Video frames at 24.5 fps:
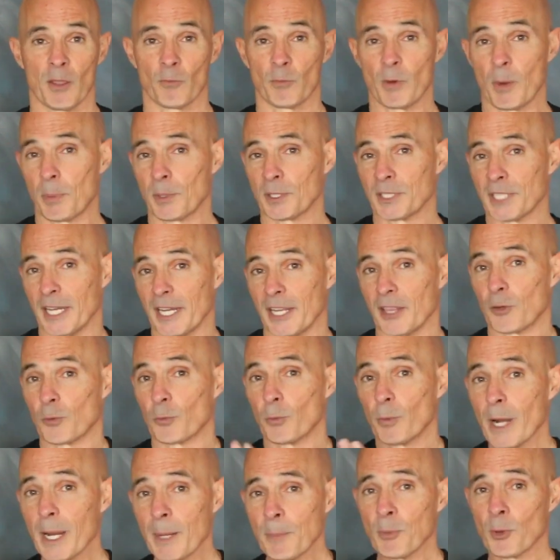Representing the
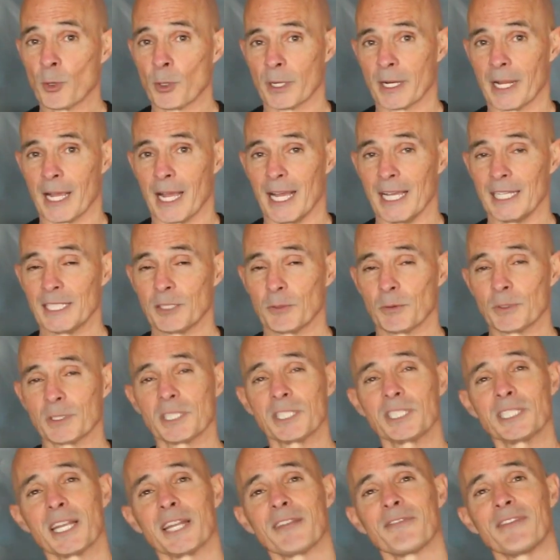rec port guys was
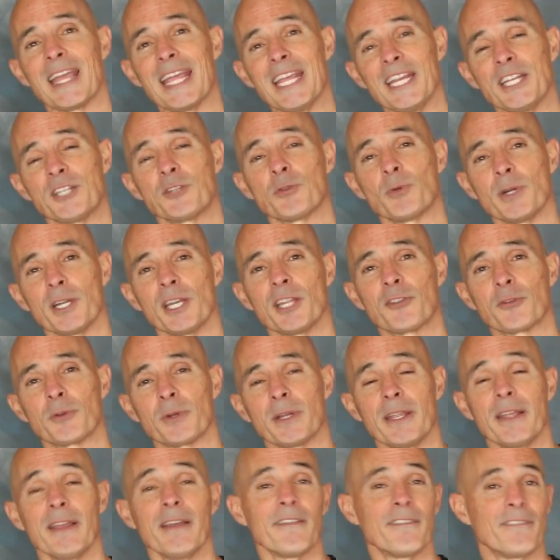a set of
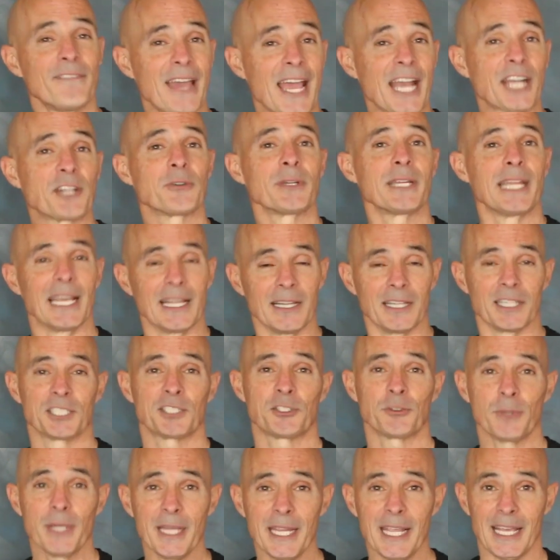823 factory
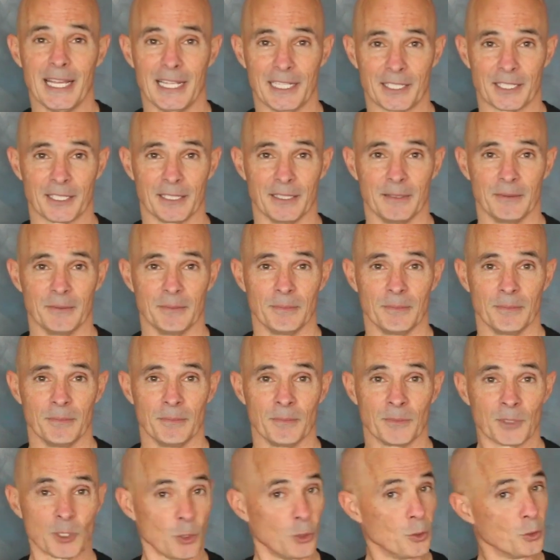LS3 heads.
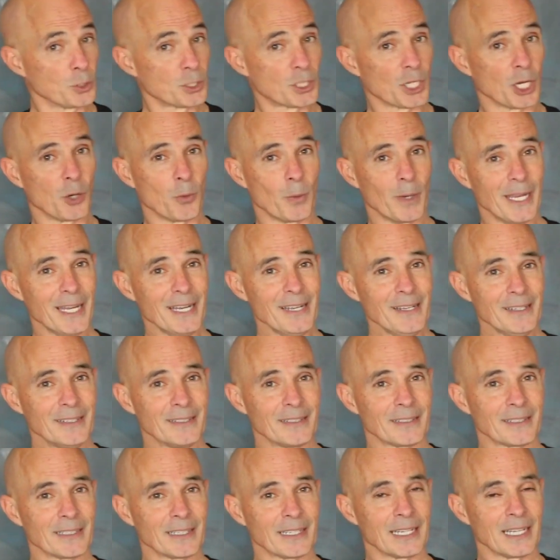So who's gonna win?
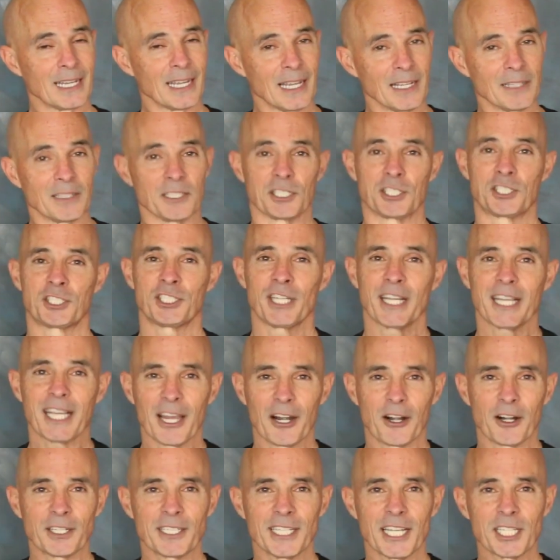Let's check out
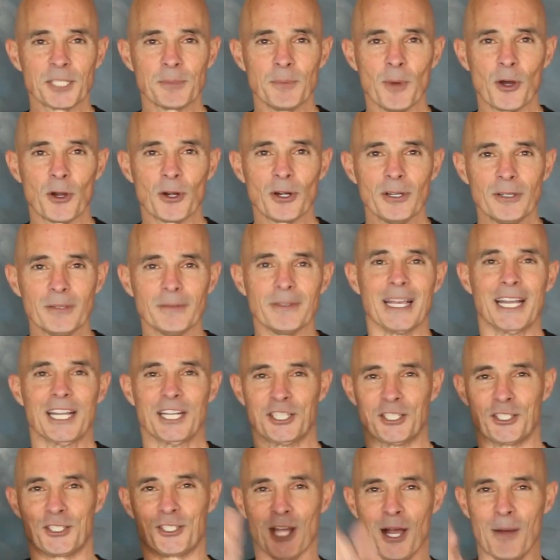our test motor
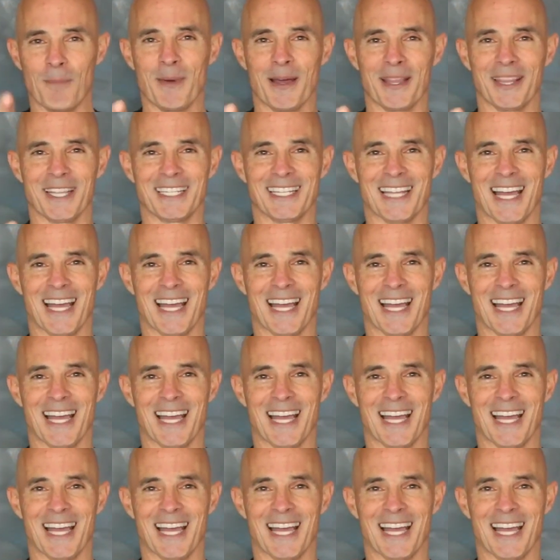and jump on the